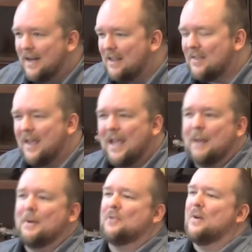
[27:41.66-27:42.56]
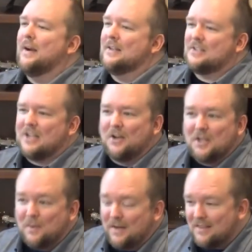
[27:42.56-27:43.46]
anything, I'm not trying to sell
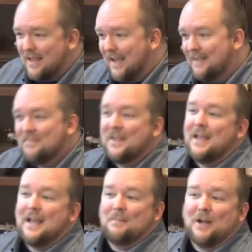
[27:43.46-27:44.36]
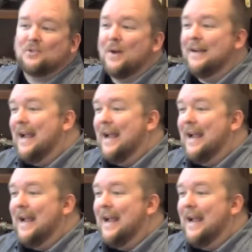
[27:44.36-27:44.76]
you anything, I'm not trying